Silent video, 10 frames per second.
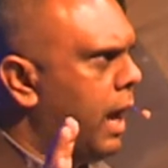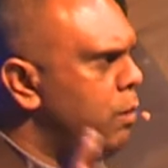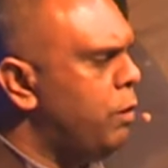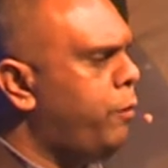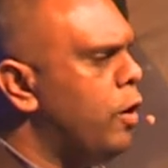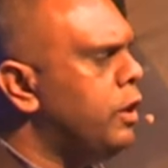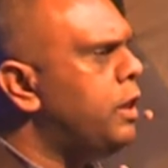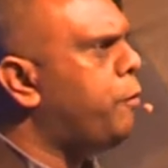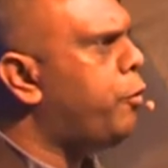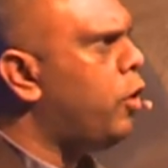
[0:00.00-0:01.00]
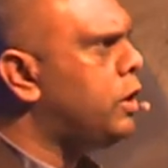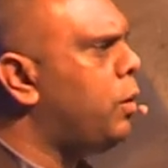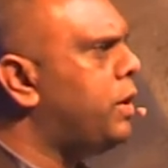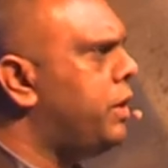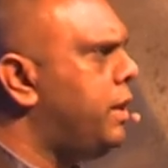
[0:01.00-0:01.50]
And we found that the fraudster
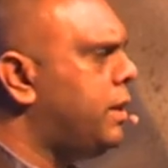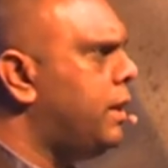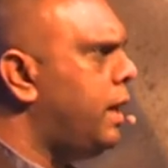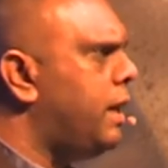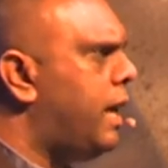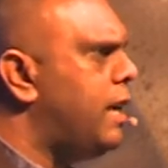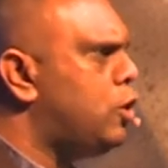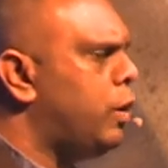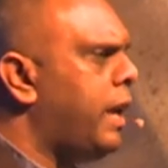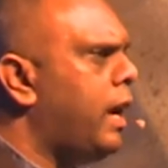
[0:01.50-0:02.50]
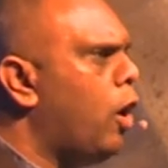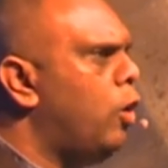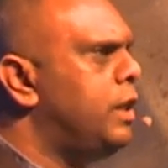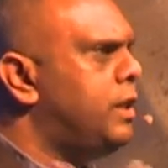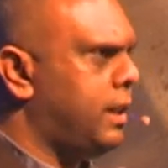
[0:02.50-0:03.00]
was recently engaged to an
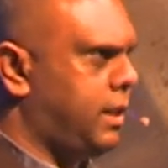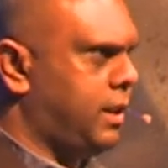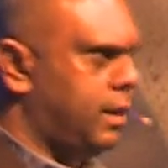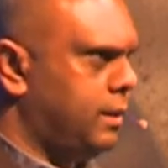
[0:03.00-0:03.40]
Angolan citizen.